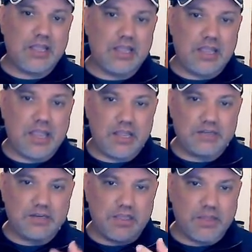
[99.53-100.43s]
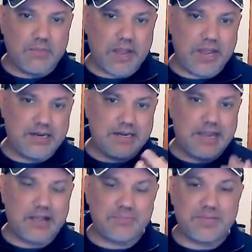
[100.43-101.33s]
engaged the mind
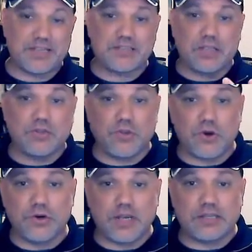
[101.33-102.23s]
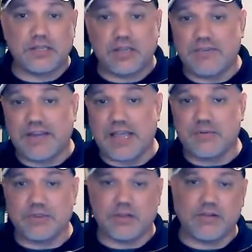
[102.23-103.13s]
and helped us learn to love God
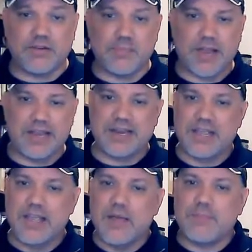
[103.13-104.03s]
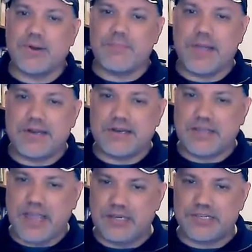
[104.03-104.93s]
with all of our mind. But
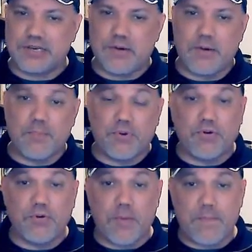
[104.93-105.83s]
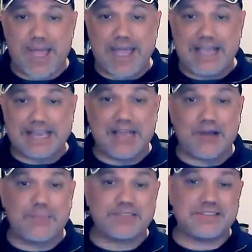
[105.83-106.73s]
meditation pulled back and
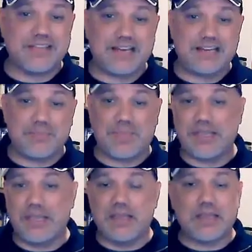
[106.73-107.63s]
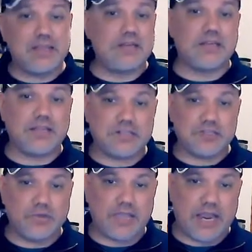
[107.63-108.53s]
helped us not to be
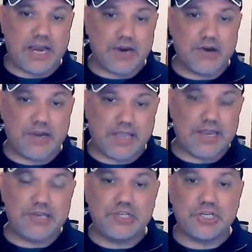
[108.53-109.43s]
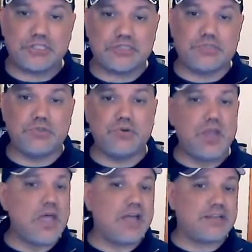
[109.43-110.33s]
intellectually arrogant and just to
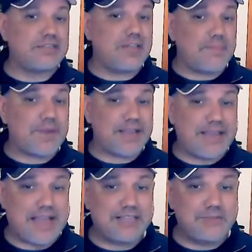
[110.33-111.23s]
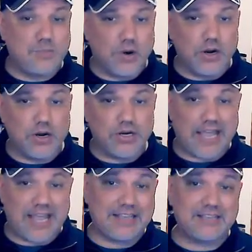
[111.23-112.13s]
accept God's word
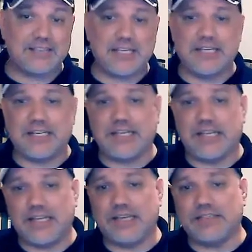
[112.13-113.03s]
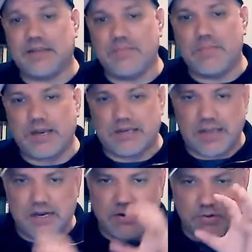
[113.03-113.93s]
as it is and
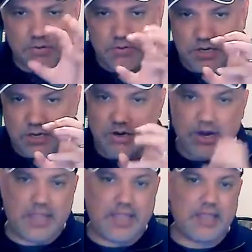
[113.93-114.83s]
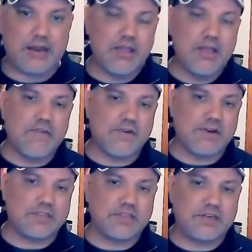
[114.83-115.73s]
meditate and hold it in our head for
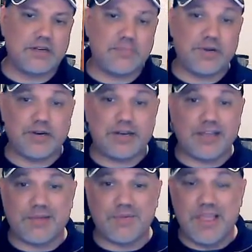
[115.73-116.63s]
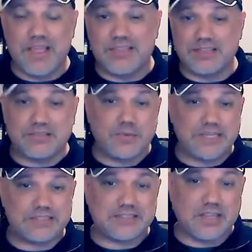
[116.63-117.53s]
an extended period of time. This
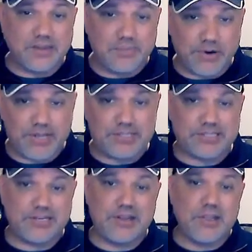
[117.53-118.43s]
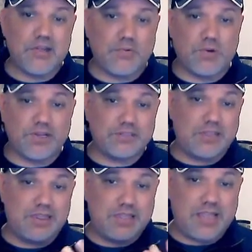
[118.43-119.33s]
week's celebration was
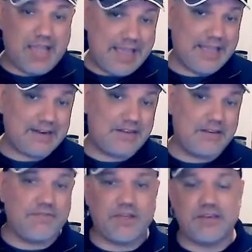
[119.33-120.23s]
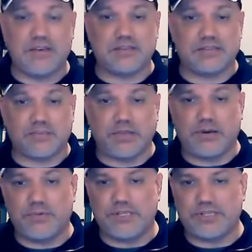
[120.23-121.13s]
the active
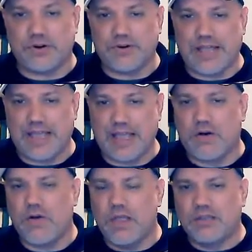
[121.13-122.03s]
discipline, and we showed how